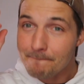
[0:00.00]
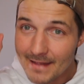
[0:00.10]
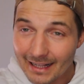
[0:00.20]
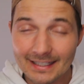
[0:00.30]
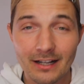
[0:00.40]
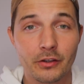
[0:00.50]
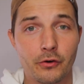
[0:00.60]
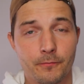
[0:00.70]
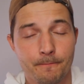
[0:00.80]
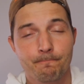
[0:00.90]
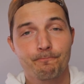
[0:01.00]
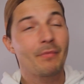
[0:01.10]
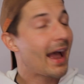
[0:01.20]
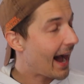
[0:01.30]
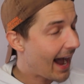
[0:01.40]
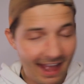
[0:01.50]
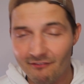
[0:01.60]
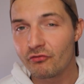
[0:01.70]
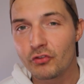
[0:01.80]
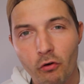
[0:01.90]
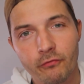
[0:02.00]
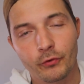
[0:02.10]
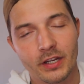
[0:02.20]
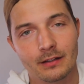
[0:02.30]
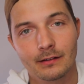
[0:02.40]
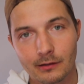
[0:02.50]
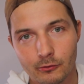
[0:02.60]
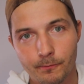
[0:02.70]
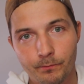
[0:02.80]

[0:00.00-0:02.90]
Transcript: I'll tell you, I have no freaking clue,